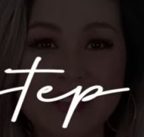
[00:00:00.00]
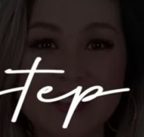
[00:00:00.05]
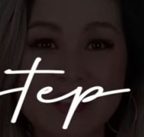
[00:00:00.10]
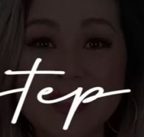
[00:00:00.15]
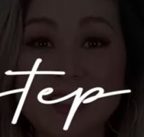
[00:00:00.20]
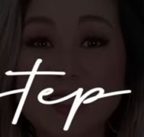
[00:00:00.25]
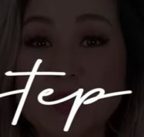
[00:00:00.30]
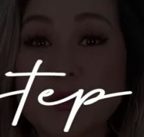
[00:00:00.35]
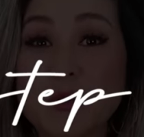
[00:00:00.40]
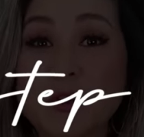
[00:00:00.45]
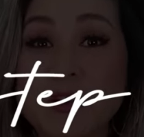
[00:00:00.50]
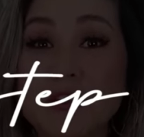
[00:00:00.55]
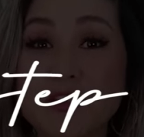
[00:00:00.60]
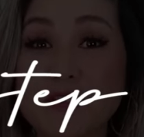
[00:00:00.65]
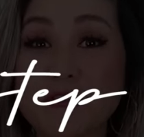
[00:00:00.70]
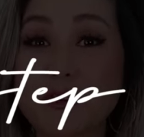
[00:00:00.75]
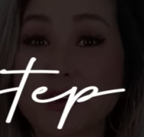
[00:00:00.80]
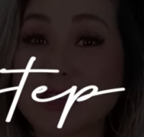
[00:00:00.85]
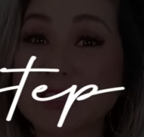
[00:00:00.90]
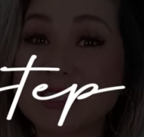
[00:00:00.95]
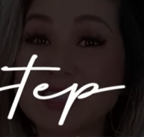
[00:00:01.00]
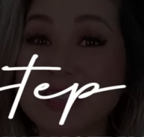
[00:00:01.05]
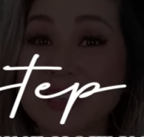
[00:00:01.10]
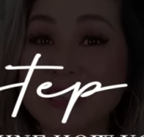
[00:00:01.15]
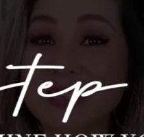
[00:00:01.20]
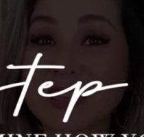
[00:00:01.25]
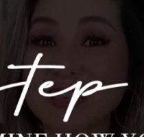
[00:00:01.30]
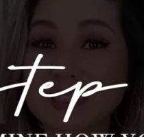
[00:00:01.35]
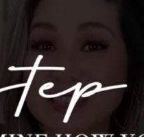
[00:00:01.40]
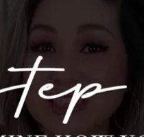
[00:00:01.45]
This is one of the first
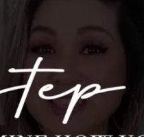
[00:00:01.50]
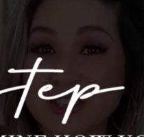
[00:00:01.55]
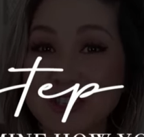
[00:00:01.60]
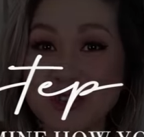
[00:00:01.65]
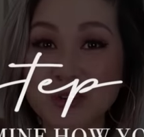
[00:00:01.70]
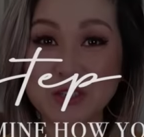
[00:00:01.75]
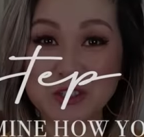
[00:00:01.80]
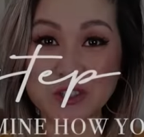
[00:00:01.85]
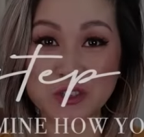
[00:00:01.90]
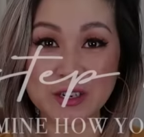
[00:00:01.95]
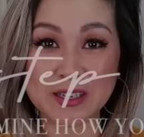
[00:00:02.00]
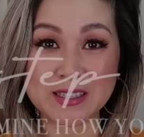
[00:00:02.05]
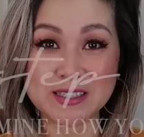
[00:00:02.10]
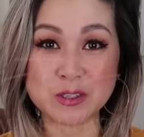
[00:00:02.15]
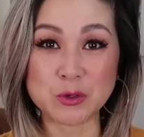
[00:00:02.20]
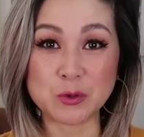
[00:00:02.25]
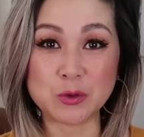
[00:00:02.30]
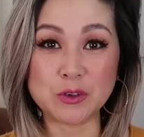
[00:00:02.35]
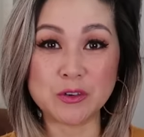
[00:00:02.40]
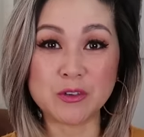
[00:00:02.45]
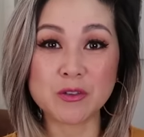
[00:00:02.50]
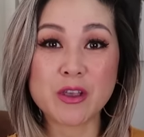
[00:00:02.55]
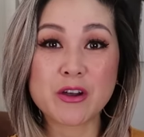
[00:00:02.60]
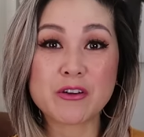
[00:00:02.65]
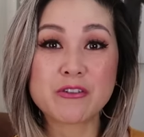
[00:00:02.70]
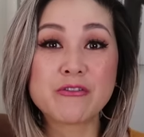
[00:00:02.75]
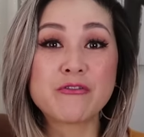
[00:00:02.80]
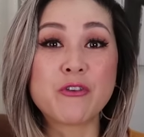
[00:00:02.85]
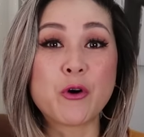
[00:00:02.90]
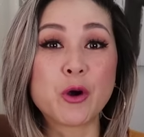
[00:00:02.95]
things they teach you in trade school.
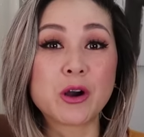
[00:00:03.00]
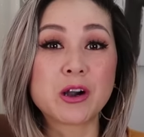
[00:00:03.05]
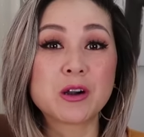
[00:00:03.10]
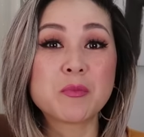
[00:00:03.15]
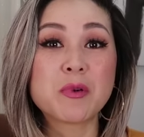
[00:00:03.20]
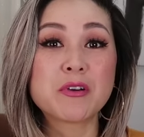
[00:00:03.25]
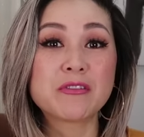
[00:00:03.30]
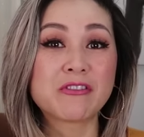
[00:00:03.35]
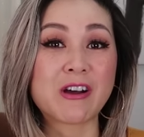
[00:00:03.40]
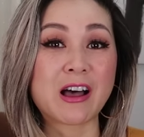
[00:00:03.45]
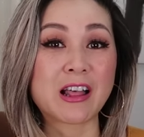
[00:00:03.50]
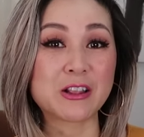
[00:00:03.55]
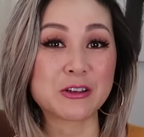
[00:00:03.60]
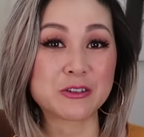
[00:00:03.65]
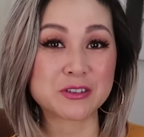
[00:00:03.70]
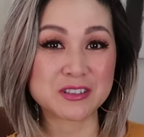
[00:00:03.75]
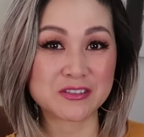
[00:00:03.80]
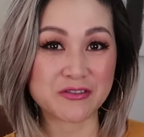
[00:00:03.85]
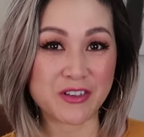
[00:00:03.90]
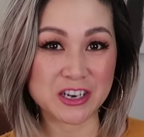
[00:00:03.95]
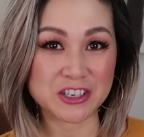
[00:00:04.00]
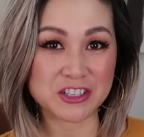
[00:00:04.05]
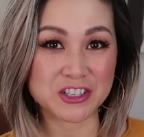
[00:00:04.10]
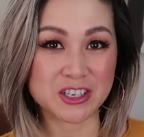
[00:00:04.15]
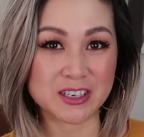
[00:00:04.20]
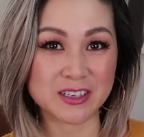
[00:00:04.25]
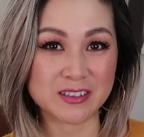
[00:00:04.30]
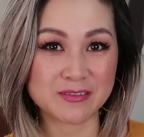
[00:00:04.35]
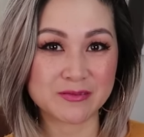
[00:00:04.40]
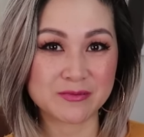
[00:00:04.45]
Form follows
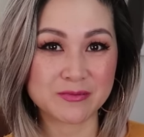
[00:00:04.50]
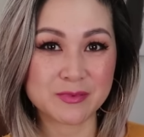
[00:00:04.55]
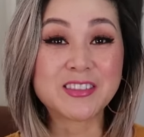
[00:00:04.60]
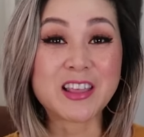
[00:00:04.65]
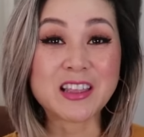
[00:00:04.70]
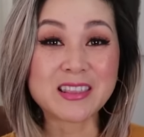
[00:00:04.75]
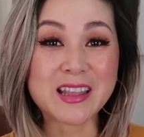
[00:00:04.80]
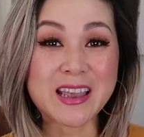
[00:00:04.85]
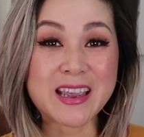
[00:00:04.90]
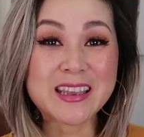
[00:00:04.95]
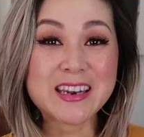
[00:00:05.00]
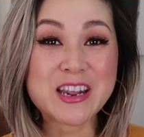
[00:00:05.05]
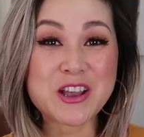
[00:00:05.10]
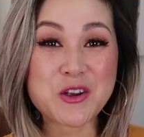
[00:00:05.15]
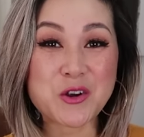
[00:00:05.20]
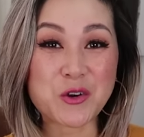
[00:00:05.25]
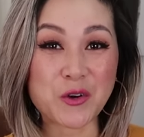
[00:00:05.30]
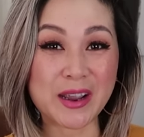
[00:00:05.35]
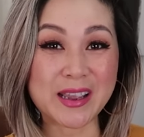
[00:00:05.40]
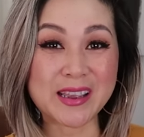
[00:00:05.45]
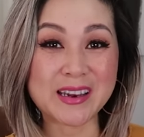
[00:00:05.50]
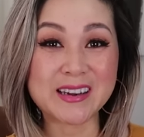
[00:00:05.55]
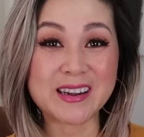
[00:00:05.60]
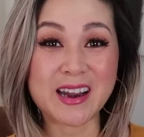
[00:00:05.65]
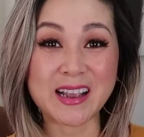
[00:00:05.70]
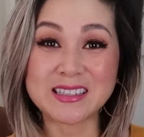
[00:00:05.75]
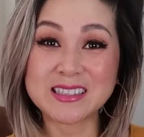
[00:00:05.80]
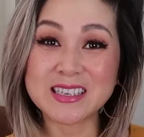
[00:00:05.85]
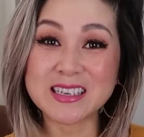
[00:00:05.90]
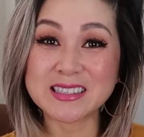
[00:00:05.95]
function. The late, great
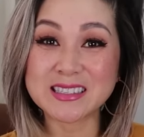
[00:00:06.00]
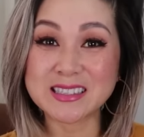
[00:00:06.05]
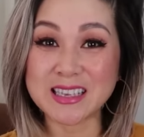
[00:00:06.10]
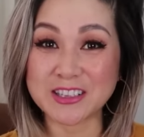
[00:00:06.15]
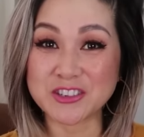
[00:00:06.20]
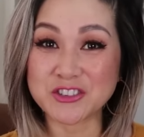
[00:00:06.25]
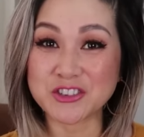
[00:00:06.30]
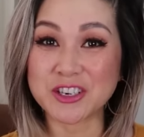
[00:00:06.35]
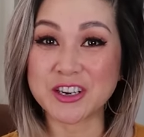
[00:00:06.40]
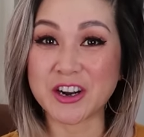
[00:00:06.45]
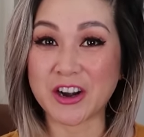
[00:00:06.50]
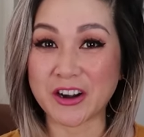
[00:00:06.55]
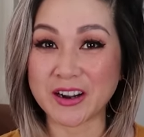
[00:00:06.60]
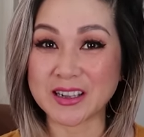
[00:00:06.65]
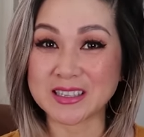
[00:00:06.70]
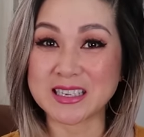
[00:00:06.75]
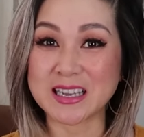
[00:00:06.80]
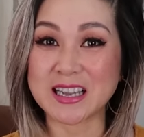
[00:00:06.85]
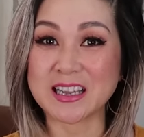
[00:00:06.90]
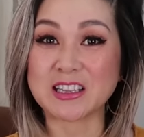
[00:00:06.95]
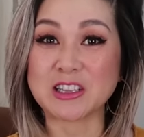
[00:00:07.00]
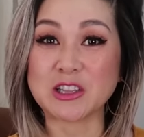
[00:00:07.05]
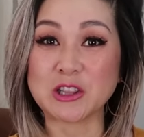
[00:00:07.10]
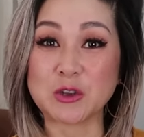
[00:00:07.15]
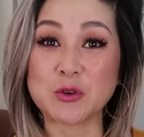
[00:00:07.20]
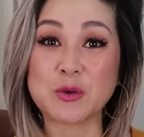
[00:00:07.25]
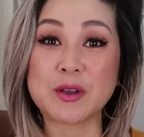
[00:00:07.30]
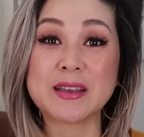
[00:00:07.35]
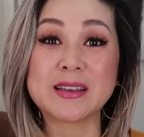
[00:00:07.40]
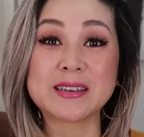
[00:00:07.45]
19th century architect
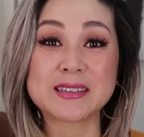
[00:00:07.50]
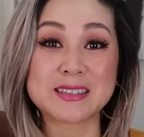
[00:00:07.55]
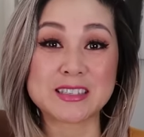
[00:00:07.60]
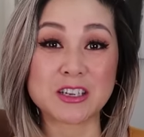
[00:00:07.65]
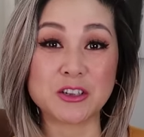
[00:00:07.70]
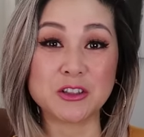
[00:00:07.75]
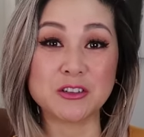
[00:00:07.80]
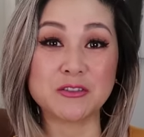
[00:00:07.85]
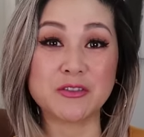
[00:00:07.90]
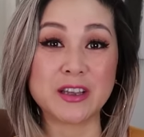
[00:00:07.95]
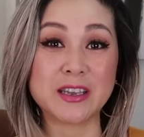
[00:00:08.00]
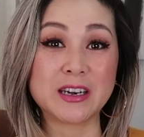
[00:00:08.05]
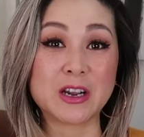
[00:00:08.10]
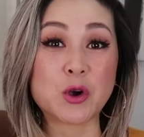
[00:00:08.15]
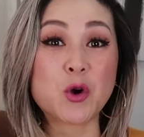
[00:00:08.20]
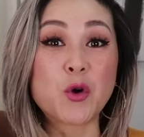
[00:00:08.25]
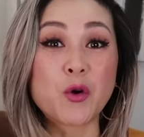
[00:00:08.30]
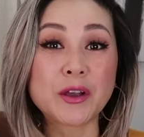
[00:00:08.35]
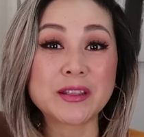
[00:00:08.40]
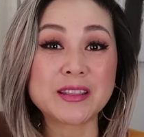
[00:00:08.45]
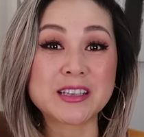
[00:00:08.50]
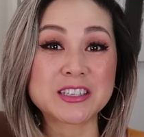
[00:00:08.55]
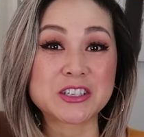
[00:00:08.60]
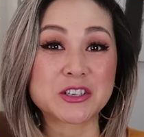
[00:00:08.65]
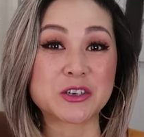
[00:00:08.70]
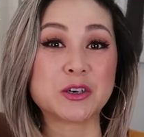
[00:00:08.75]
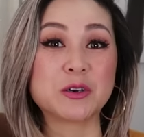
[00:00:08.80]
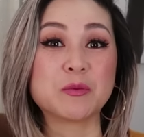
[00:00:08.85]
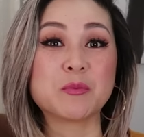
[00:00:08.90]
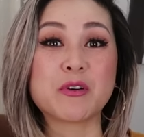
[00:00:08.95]
Louis Sullivan coined the
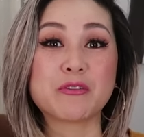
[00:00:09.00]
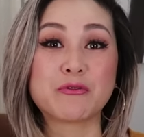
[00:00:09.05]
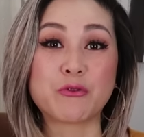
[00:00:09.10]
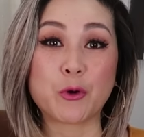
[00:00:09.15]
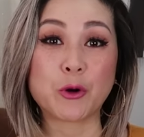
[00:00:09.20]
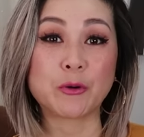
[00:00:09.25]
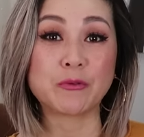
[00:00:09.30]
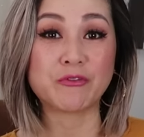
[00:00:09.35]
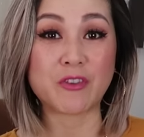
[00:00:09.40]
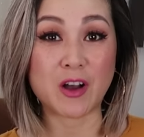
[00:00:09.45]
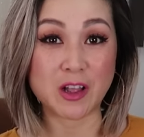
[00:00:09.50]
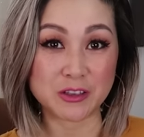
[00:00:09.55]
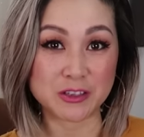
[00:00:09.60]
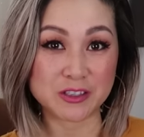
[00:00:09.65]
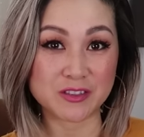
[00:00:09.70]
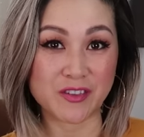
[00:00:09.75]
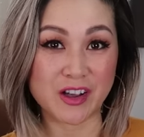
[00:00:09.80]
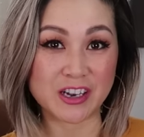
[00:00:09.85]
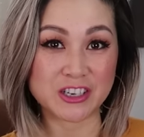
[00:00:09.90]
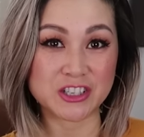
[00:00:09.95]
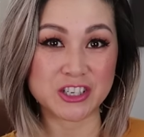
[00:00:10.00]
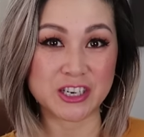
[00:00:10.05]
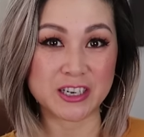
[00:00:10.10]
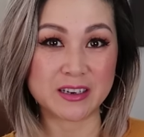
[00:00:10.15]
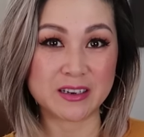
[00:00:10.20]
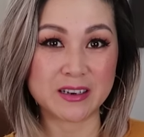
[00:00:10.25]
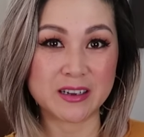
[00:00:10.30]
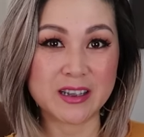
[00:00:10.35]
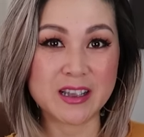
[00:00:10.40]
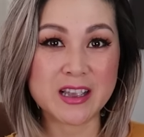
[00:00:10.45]
term form follows
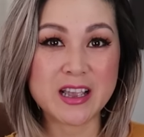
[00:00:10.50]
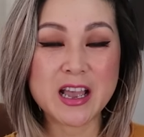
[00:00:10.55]
function.